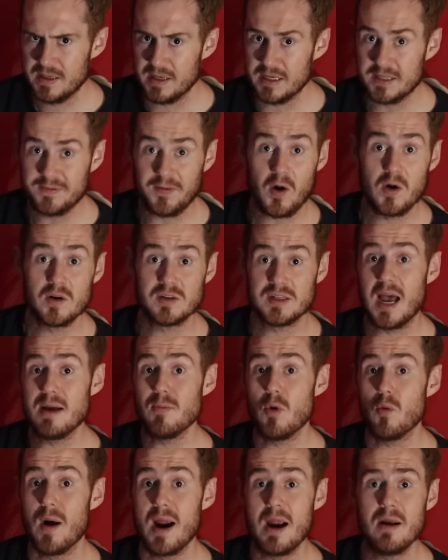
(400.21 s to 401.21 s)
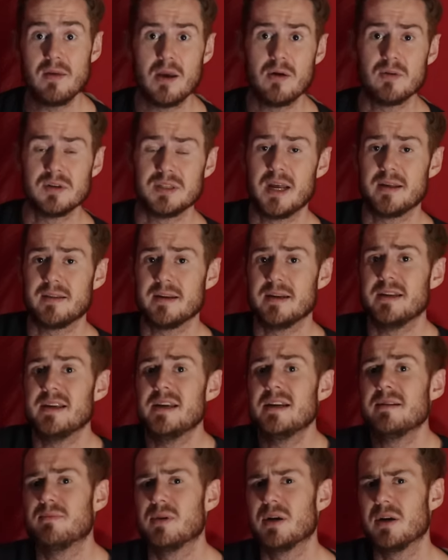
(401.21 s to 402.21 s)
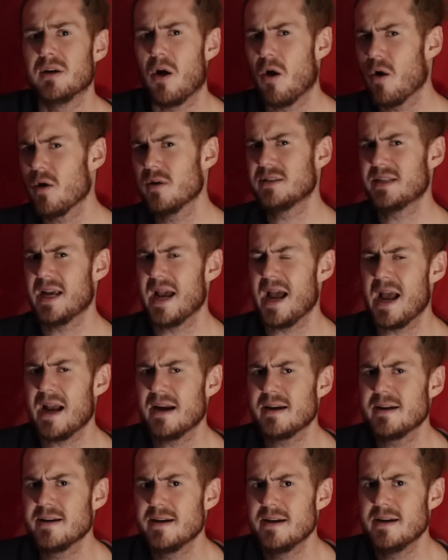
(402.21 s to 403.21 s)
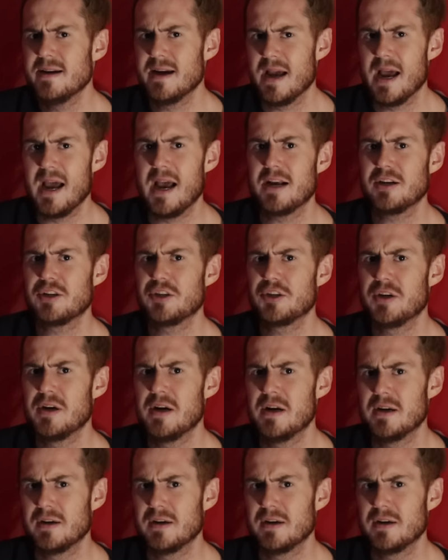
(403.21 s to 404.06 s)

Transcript: As far as I'm aware, there was nothing to eat but hard tack, hash,